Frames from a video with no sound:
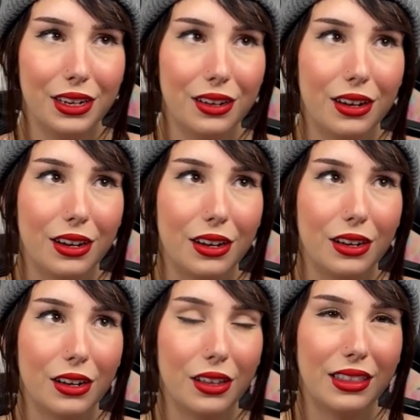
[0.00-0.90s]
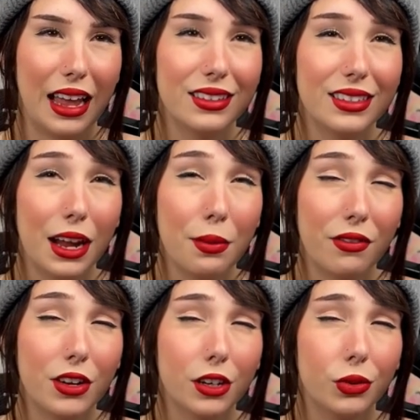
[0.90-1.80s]
that time
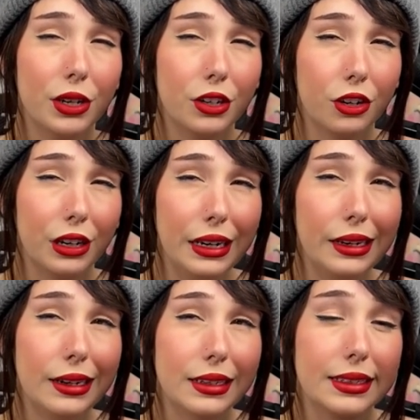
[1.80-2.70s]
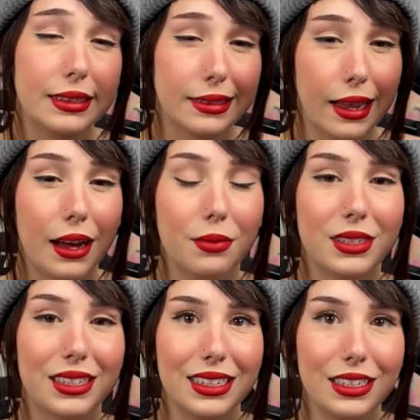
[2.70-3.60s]
I've got reincarnated as a slime,
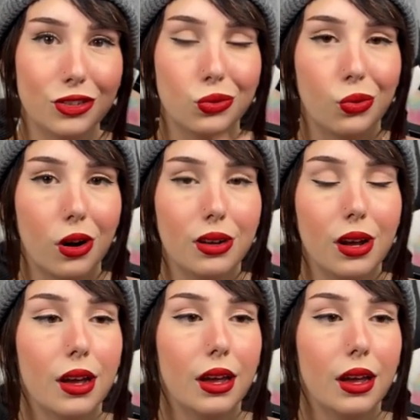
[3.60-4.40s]
season 1.